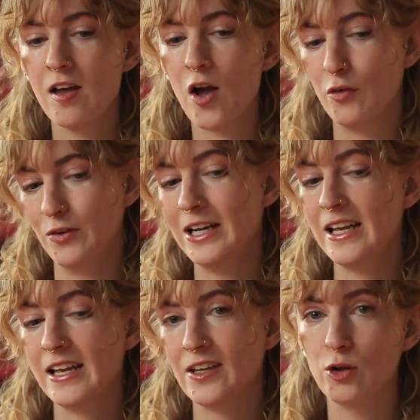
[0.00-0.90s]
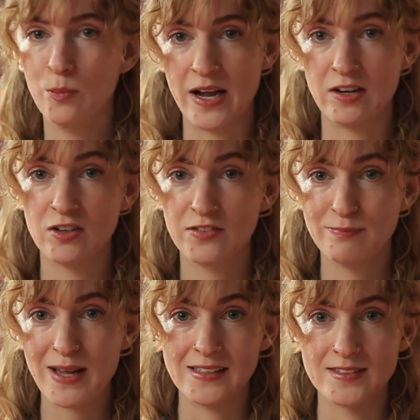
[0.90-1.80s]
a really cool pair of
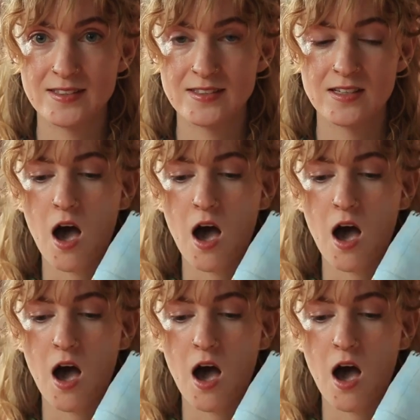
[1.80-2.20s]
pants.